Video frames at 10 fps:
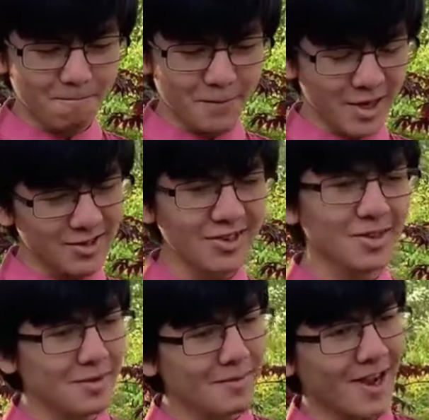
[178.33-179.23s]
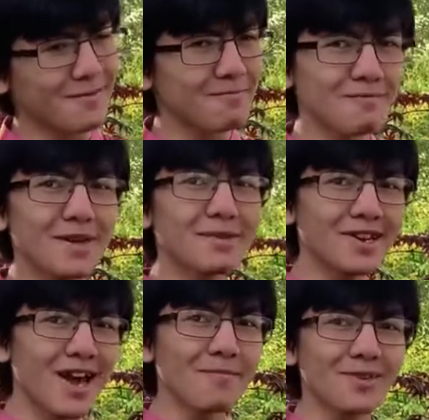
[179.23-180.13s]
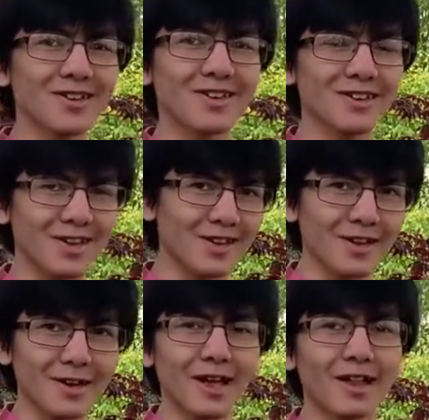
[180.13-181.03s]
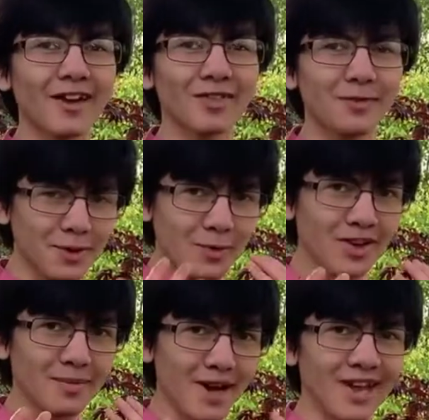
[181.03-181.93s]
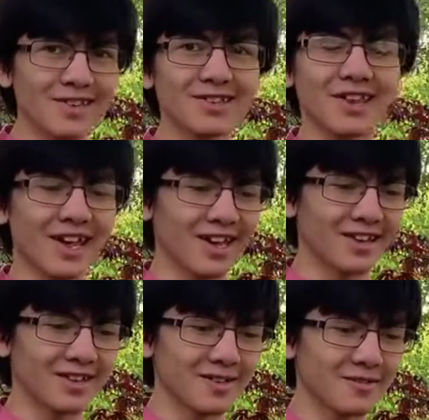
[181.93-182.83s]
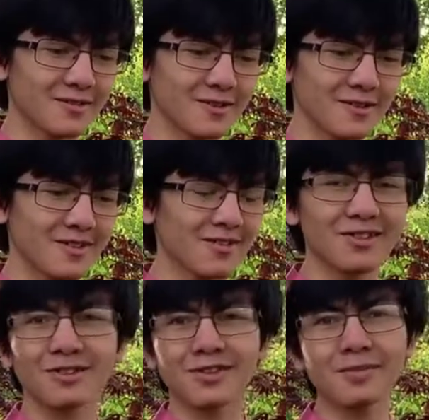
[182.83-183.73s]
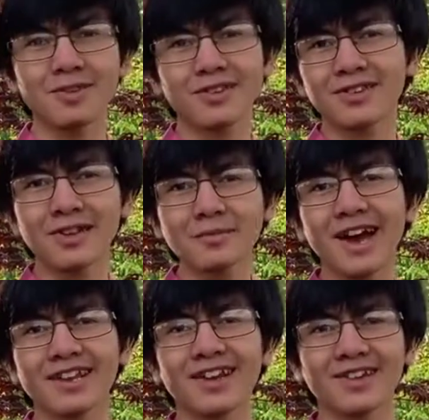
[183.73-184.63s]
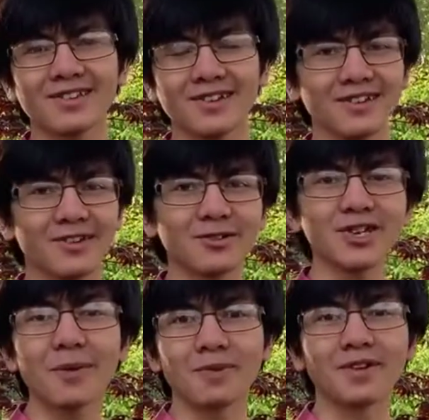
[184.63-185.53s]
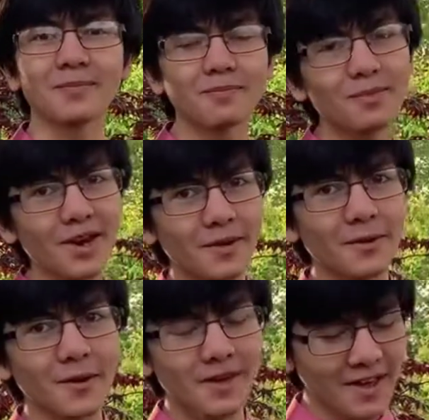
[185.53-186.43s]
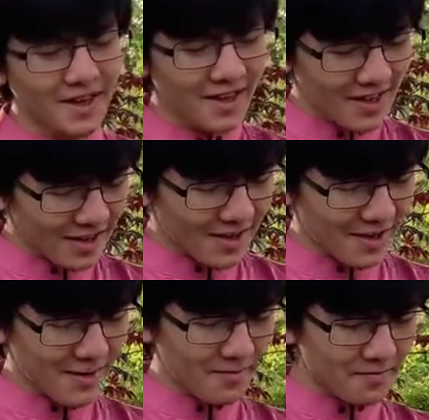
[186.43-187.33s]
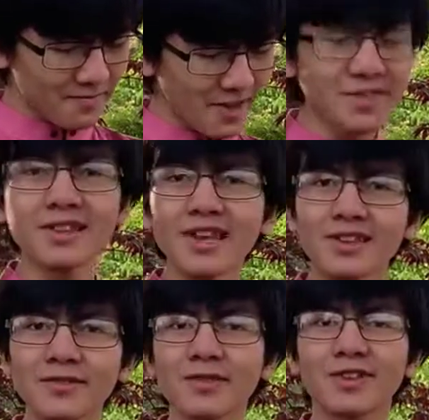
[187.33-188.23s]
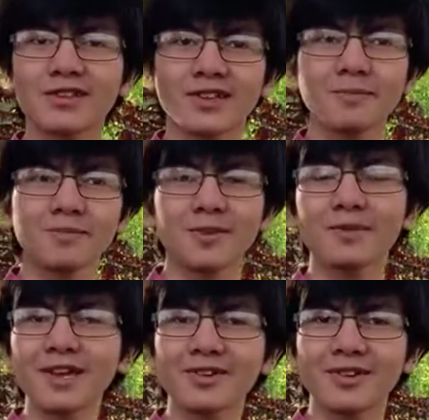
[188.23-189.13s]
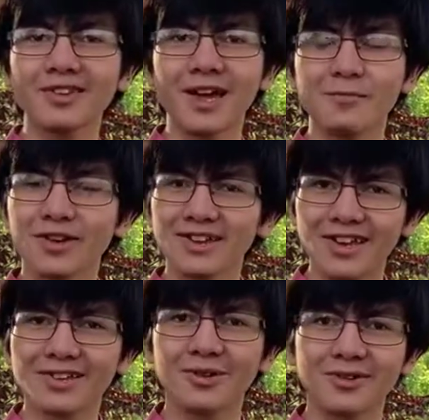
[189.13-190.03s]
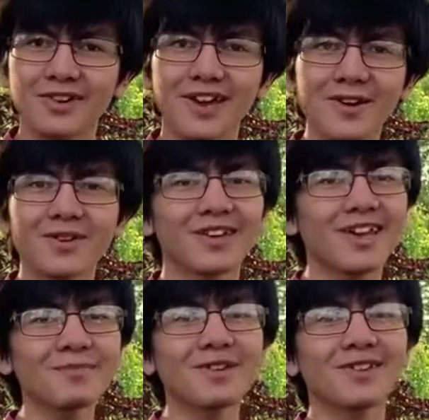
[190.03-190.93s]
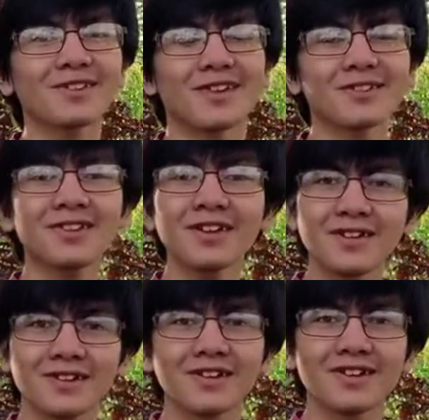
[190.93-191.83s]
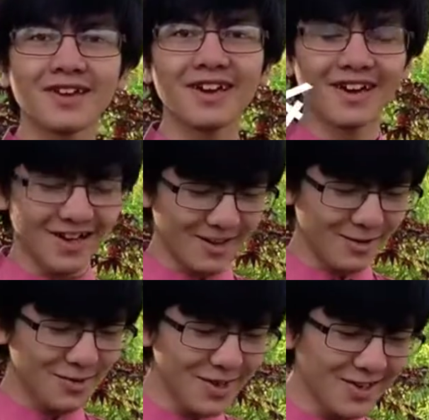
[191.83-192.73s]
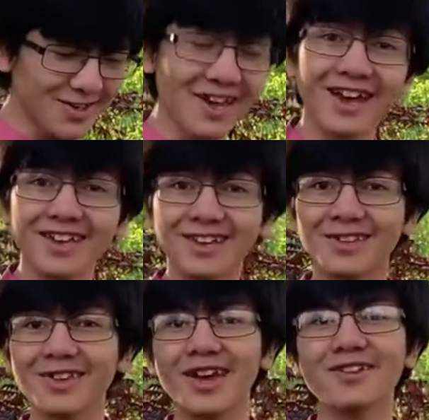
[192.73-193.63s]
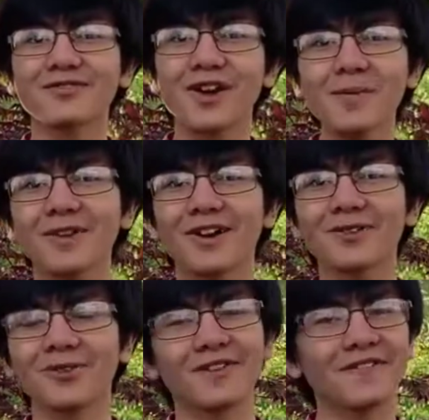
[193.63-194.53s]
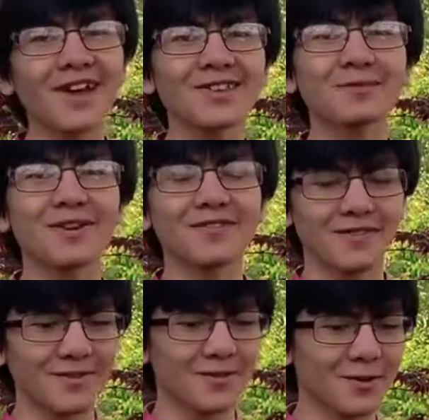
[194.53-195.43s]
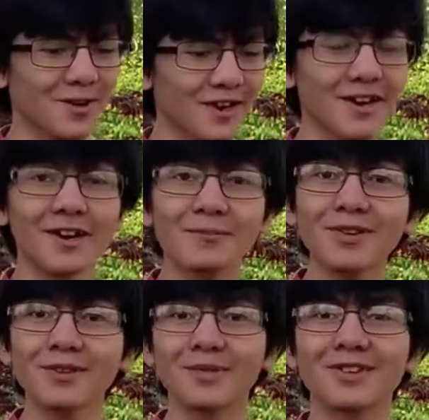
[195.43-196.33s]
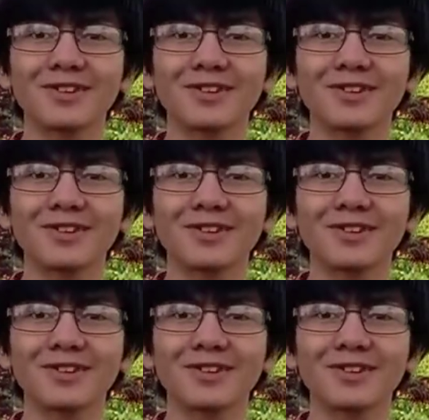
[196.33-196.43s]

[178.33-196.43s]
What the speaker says: But just keep in mind, maybe not, because I'll have wearing a mask, and there are still some guidelines on shopping. But I think that's it for this clip. You might notice that I'm wearing nice clothes right now, and that's because it's actually Eid, which means that it's the end of Ramadan, or the fasting month for Muslims.